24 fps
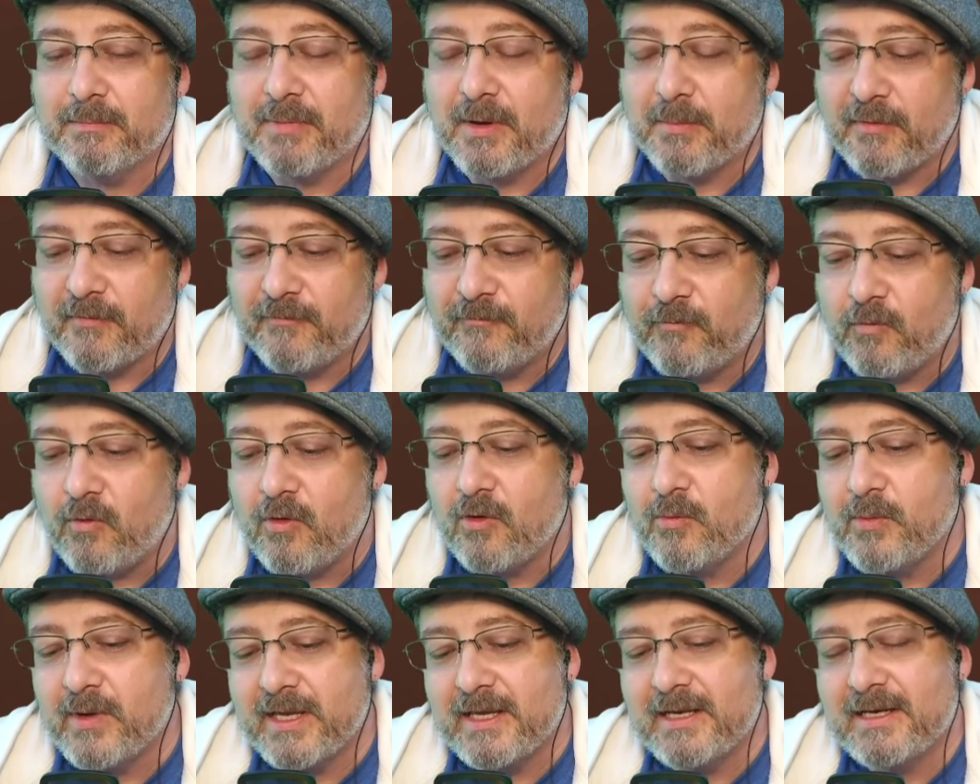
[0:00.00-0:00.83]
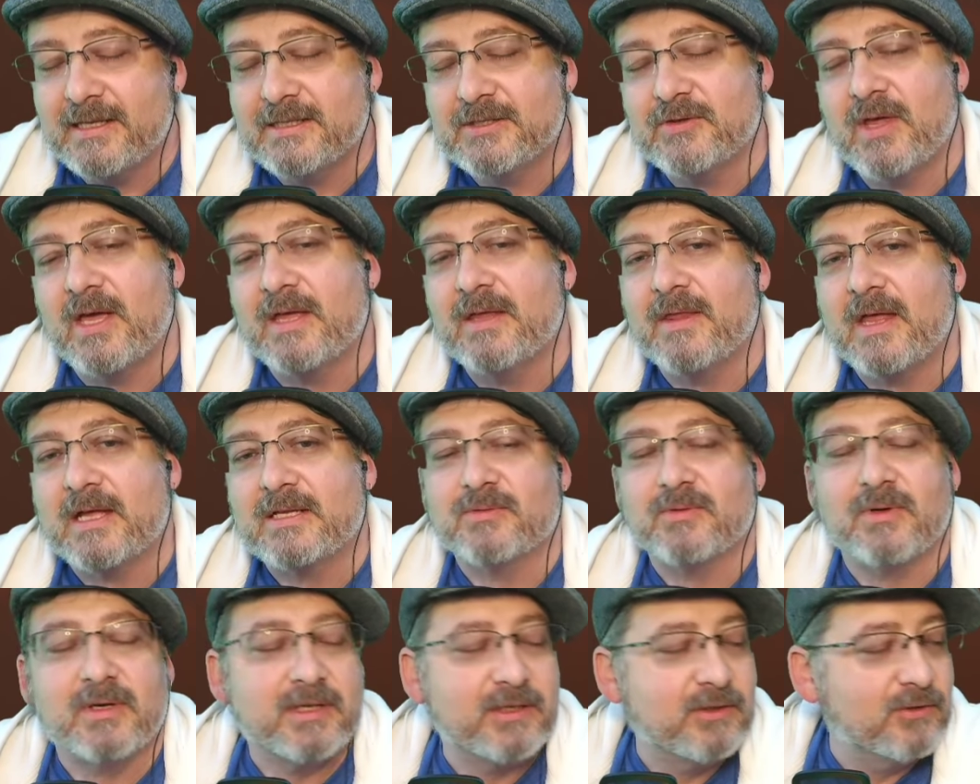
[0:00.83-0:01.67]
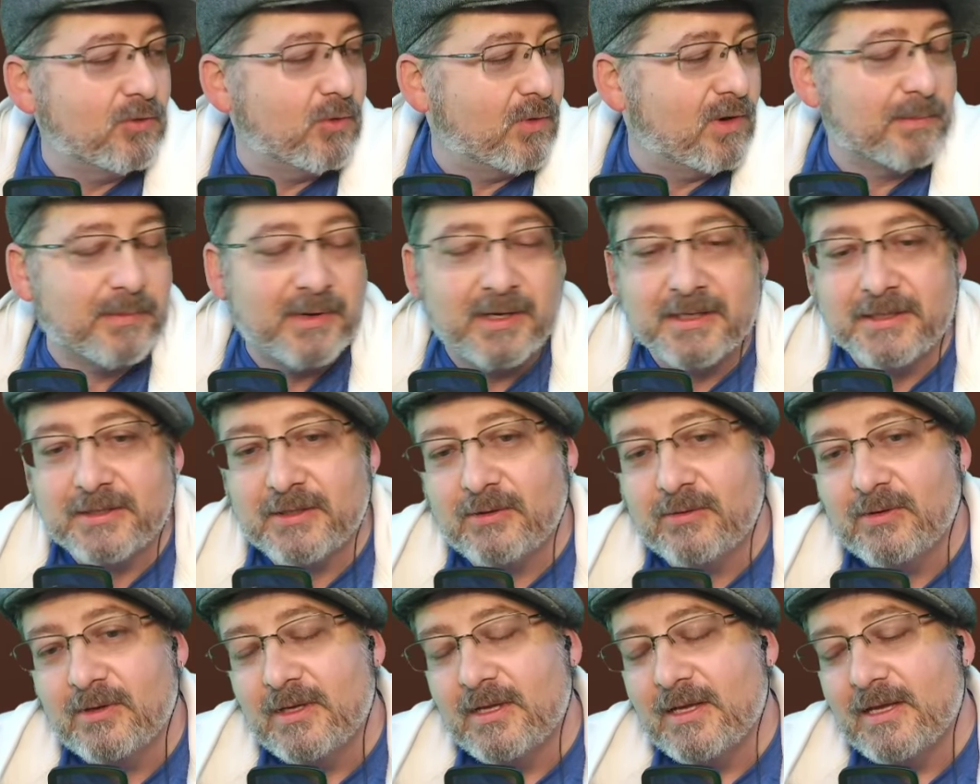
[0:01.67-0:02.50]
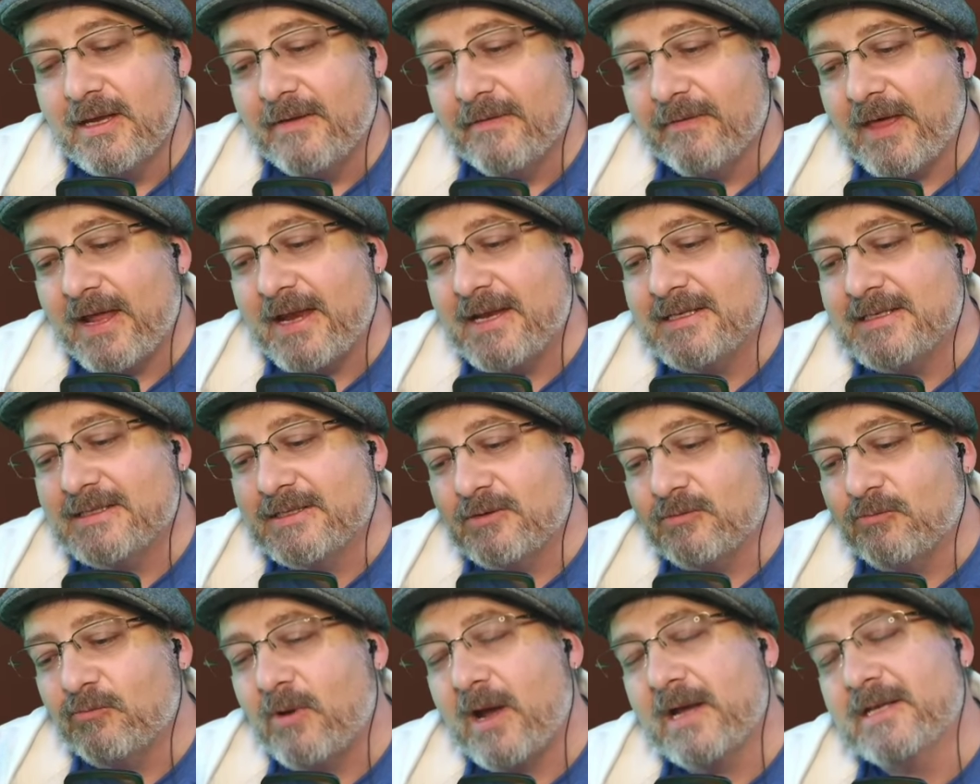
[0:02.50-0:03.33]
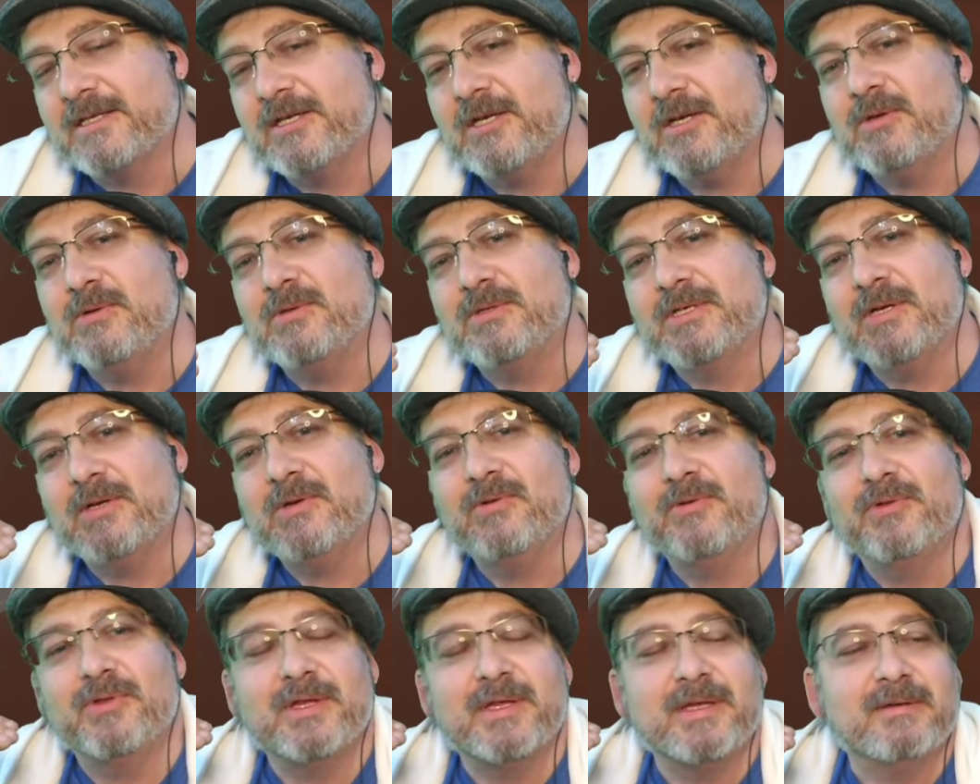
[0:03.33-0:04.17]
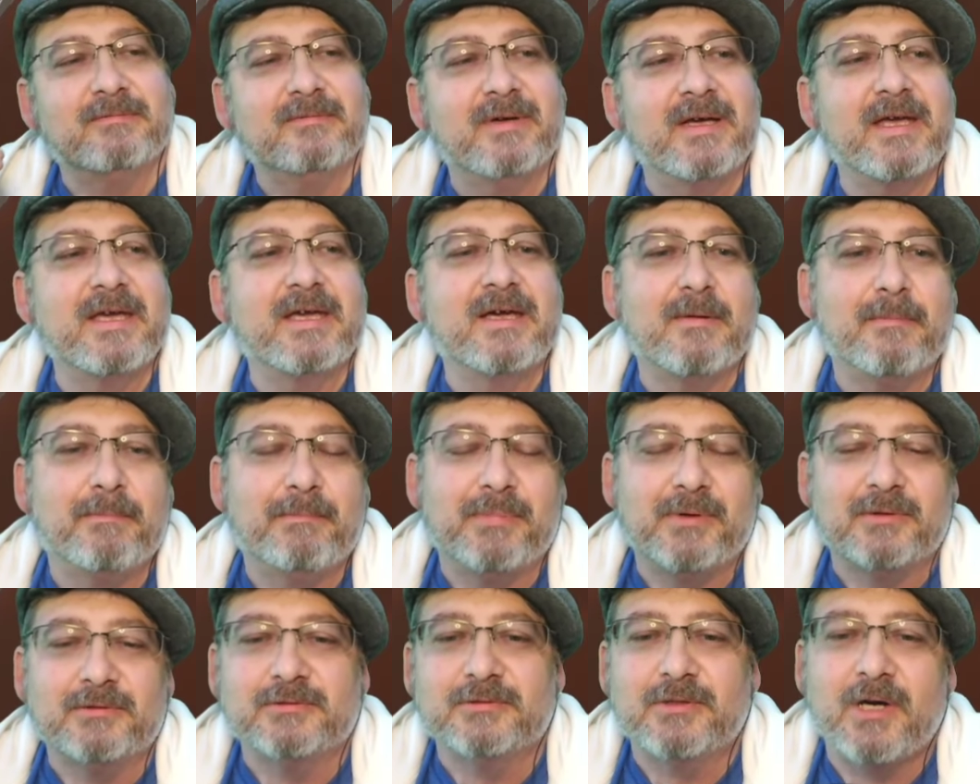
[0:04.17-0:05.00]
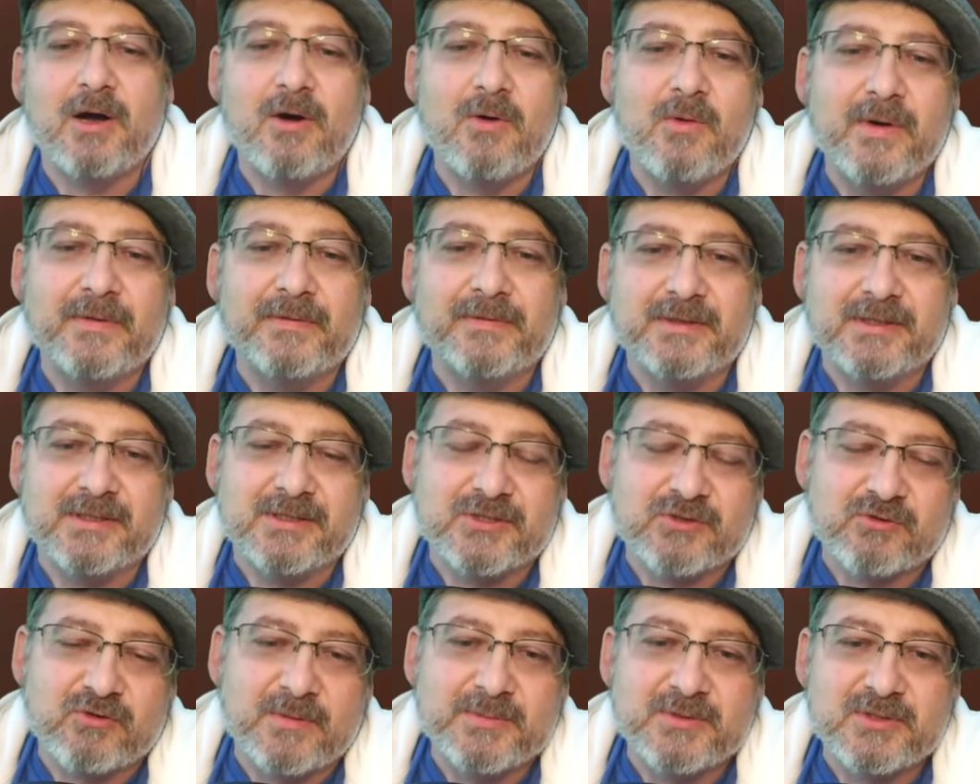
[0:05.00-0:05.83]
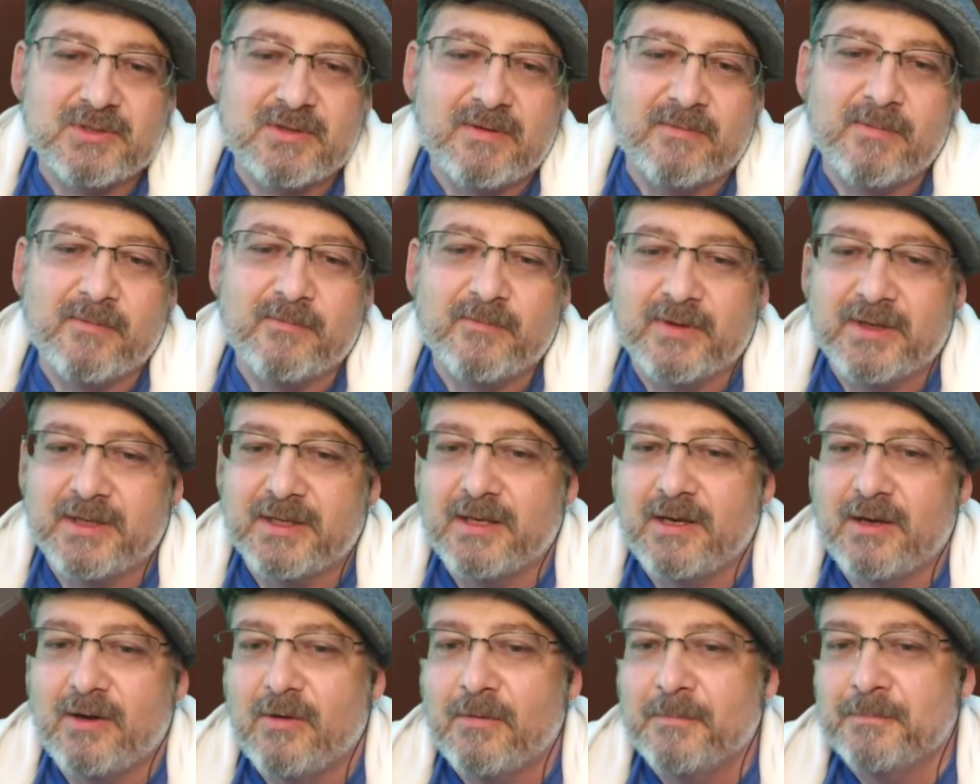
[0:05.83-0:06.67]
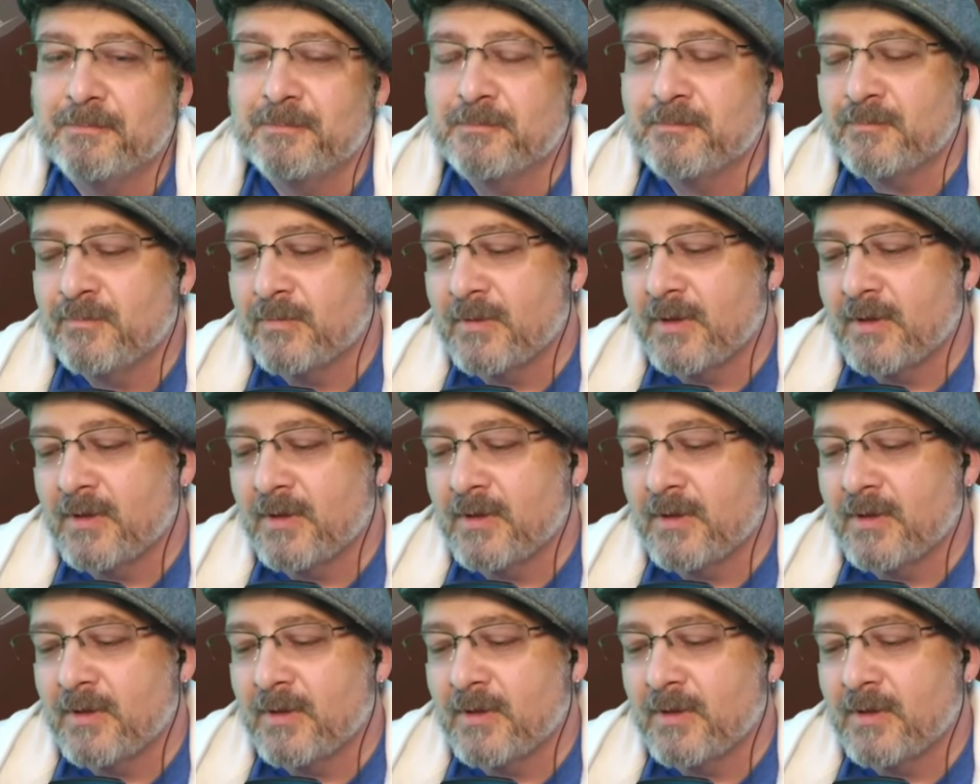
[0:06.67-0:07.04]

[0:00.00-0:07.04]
But before we get into that, that's right, you know what I'm going to do? That is direct you to the link below in the description of the video.